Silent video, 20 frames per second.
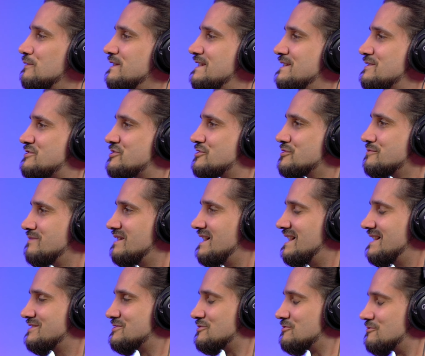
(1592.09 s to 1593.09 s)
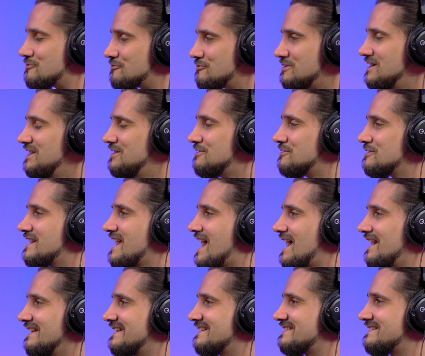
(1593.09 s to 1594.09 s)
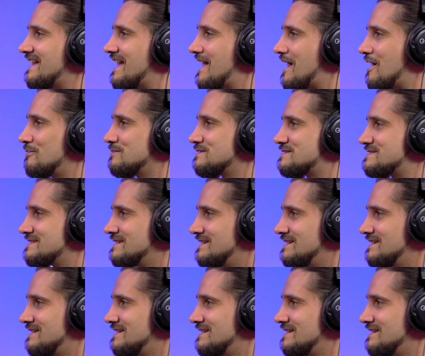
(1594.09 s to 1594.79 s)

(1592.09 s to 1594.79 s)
instrument, really organic sounds.